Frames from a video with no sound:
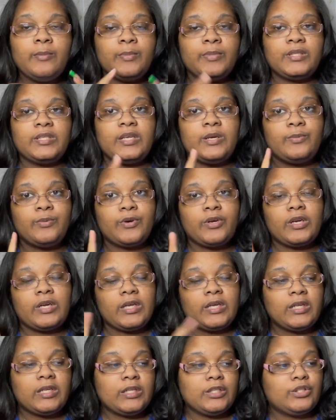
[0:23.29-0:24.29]
But today we're going to
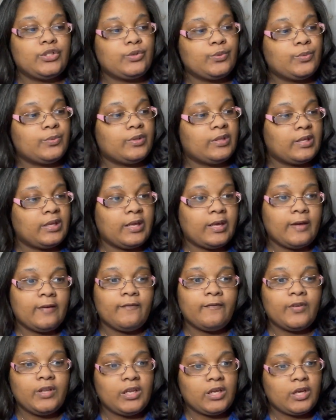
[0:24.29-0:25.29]
get into the
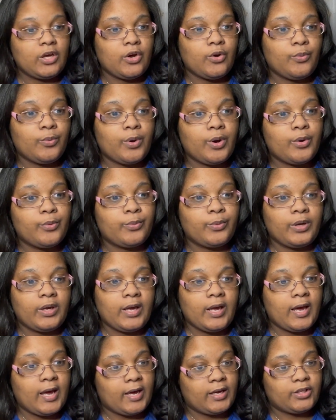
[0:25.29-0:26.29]
video
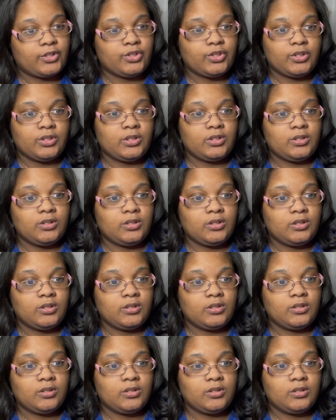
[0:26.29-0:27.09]
reaction.